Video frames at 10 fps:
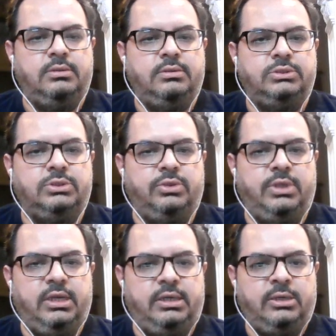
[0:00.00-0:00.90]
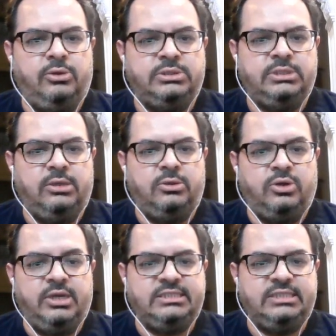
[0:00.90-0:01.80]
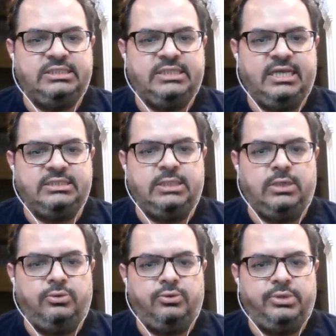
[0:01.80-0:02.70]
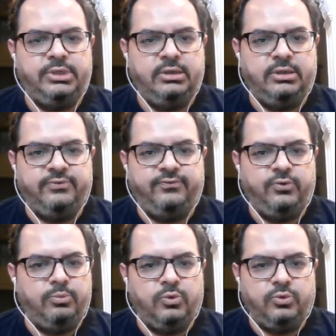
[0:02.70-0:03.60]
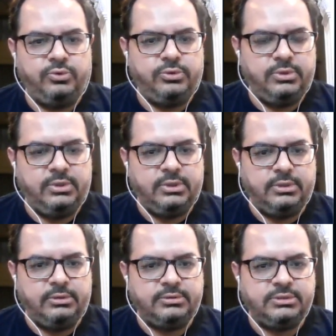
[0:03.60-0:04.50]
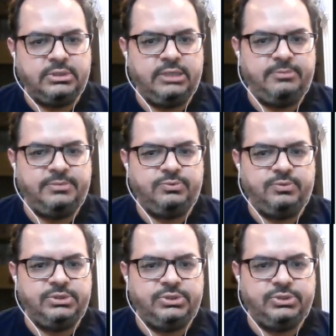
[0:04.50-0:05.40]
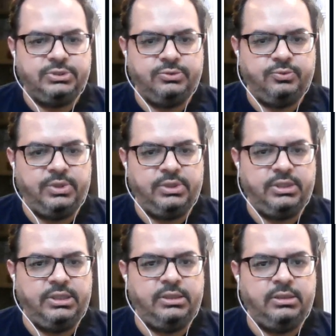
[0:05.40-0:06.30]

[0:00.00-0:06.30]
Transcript: So get.sh has downloaded a few more scripts which we need.